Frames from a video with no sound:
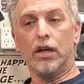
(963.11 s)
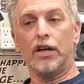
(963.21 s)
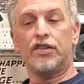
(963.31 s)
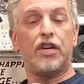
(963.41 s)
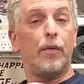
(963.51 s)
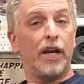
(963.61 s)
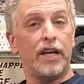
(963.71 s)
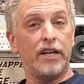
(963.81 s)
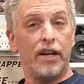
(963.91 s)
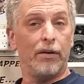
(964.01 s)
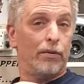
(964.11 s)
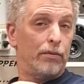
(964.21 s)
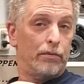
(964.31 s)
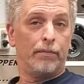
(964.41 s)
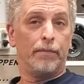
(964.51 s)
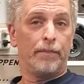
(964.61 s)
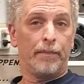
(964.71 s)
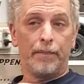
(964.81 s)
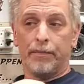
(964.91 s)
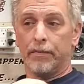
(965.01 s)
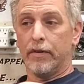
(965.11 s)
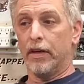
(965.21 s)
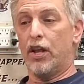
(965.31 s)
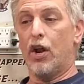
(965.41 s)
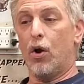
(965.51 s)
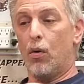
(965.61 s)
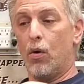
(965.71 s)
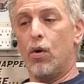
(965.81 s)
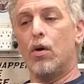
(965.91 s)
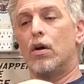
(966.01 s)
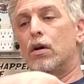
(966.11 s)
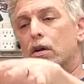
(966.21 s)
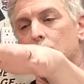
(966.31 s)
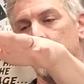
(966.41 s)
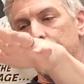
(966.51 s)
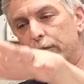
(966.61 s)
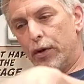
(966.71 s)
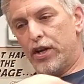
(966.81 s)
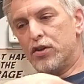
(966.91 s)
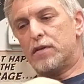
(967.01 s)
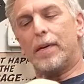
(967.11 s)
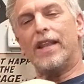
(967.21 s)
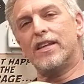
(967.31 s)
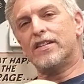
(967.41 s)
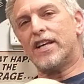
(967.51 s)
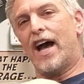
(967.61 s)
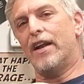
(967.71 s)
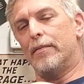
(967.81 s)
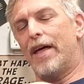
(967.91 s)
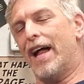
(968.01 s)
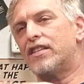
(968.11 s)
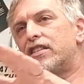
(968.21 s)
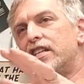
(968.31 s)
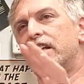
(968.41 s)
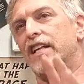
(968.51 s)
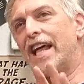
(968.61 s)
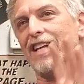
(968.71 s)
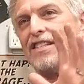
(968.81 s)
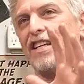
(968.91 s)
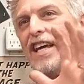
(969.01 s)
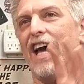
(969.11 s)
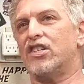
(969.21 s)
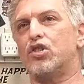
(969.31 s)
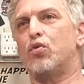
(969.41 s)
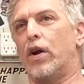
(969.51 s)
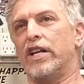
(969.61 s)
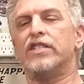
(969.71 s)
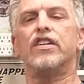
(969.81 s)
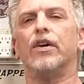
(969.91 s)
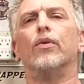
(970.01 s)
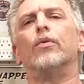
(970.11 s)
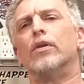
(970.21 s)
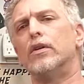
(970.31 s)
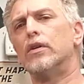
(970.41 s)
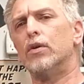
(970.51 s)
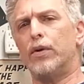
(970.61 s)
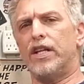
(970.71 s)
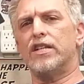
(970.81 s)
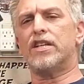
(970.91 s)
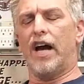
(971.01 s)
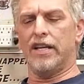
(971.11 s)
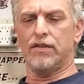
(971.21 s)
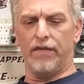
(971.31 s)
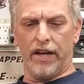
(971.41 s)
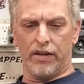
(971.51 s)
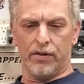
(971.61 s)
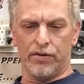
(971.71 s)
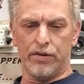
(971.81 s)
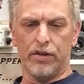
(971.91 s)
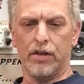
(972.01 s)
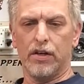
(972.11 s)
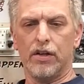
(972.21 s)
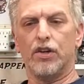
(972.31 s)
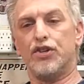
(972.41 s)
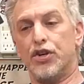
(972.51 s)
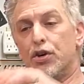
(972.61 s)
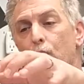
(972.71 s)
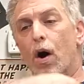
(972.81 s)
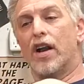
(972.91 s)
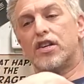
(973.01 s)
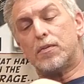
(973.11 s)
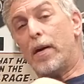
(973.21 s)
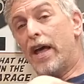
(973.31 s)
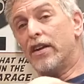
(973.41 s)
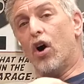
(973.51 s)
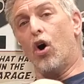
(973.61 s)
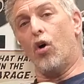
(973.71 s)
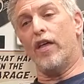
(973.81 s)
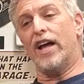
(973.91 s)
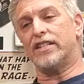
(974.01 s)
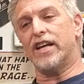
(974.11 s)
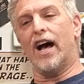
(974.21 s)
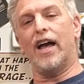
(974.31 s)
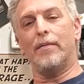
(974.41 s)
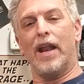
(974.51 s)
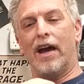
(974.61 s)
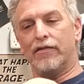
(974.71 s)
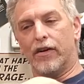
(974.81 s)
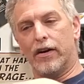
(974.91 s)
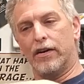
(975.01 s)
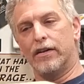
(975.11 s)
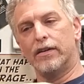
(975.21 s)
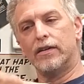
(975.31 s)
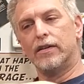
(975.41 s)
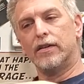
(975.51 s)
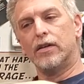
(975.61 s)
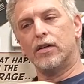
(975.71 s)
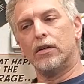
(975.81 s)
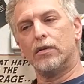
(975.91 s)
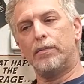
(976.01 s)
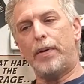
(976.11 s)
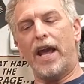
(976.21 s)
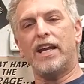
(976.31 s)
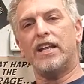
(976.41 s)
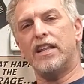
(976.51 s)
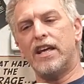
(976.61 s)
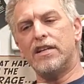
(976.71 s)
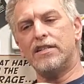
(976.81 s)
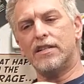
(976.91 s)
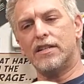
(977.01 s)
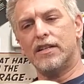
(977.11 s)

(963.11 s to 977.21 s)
see what it can do. You know, when you spend this kind of, that's the catch-22 with these kinds of vehicles. Do you want to spend all that time and effort painting these